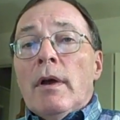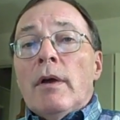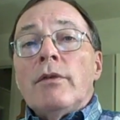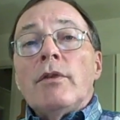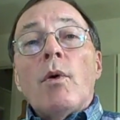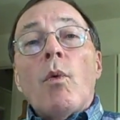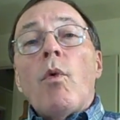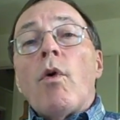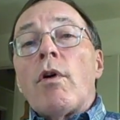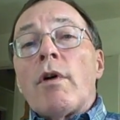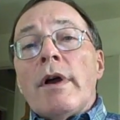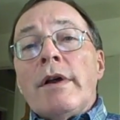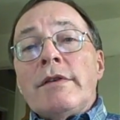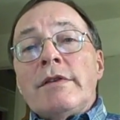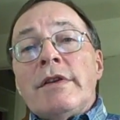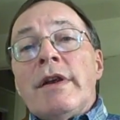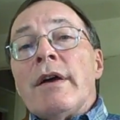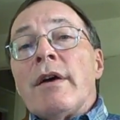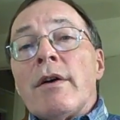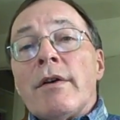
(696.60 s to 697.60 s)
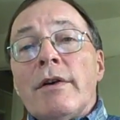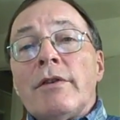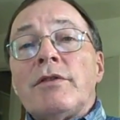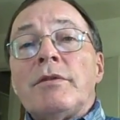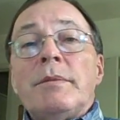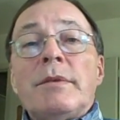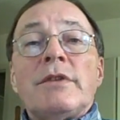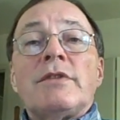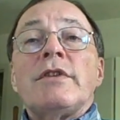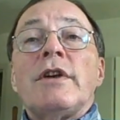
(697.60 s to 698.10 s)
The war on
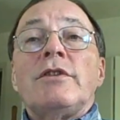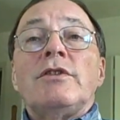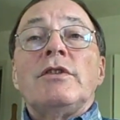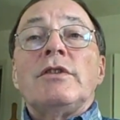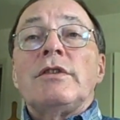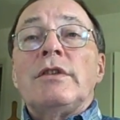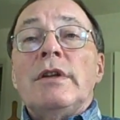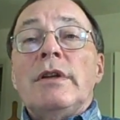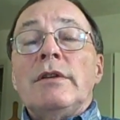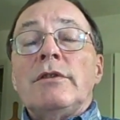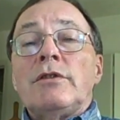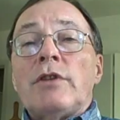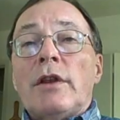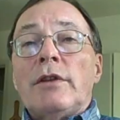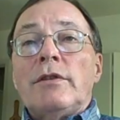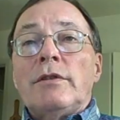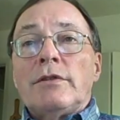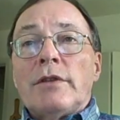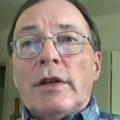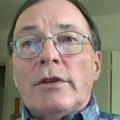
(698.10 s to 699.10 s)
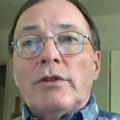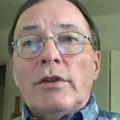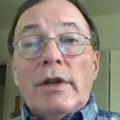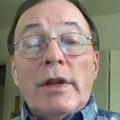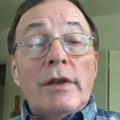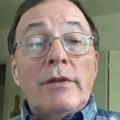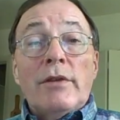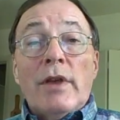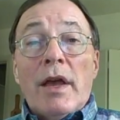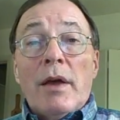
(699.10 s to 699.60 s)
terrorism is such an
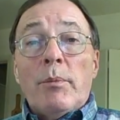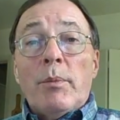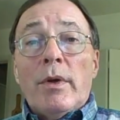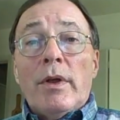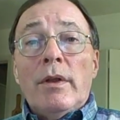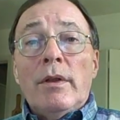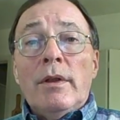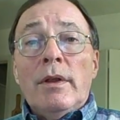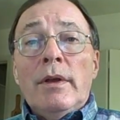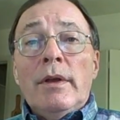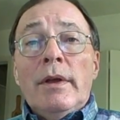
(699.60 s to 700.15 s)
example.